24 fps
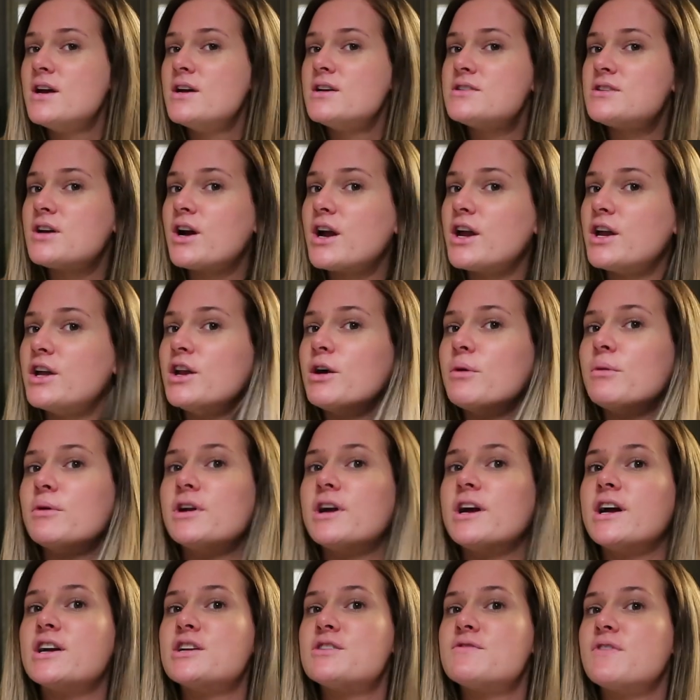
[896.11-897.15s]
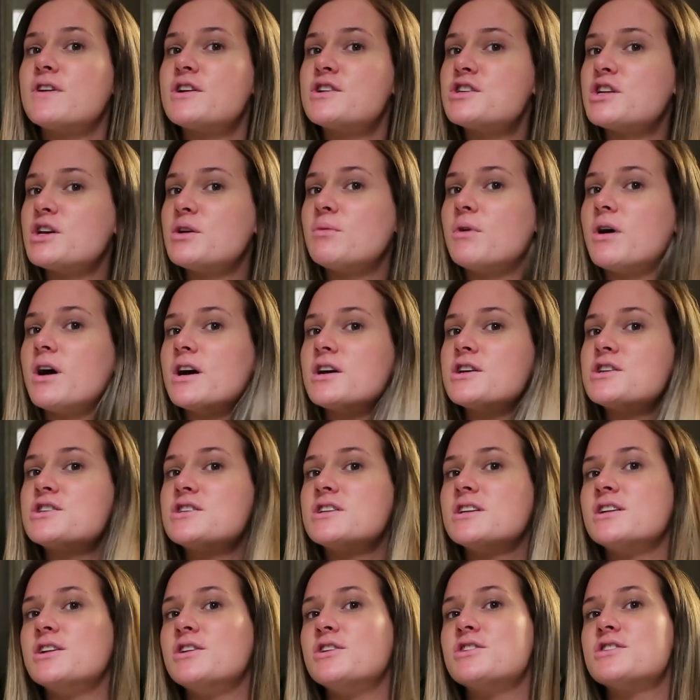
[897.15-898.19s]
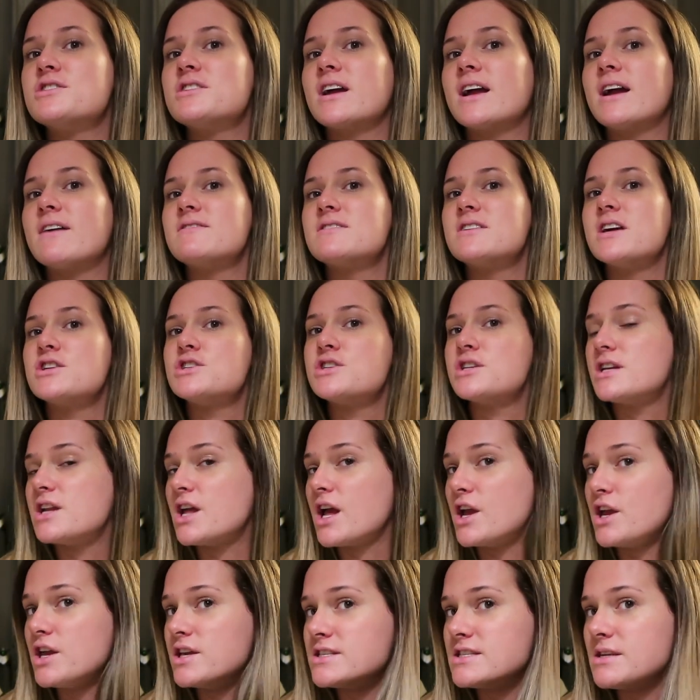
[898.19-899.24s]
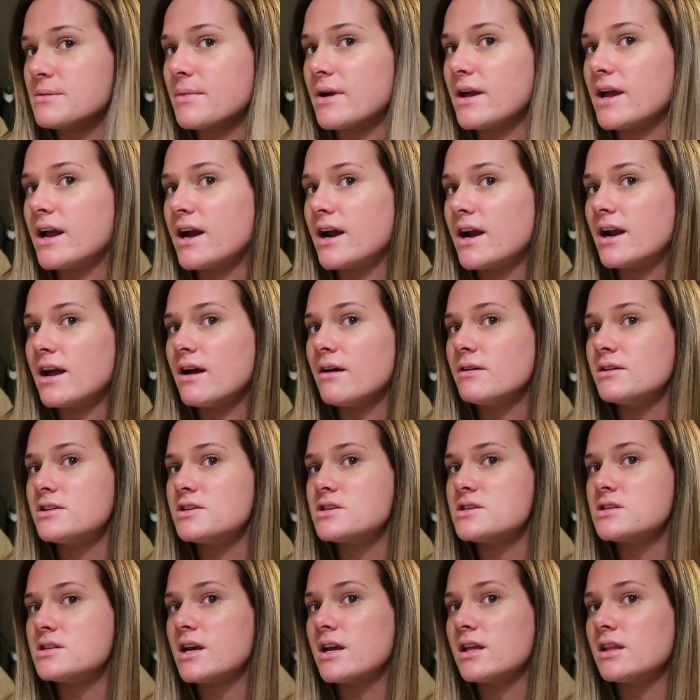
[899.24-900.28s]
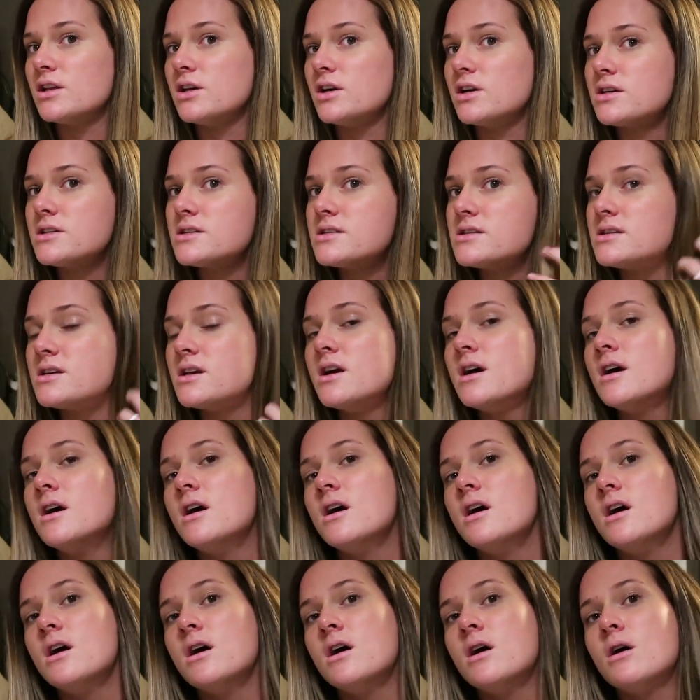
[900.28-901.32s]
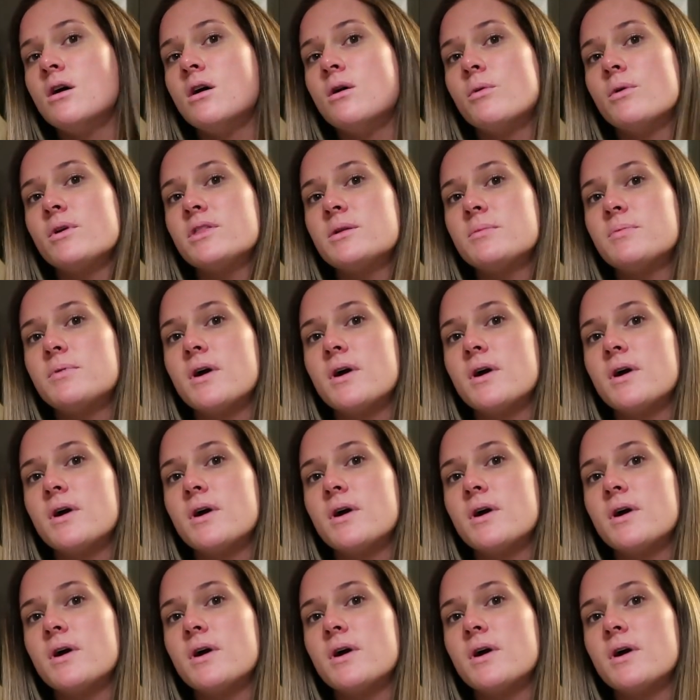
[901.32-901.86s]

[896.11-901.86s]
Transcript: Sorry, you know when your hair is freshly washed and you just like have to touch it. Now you can see my hair and how it just like looks with the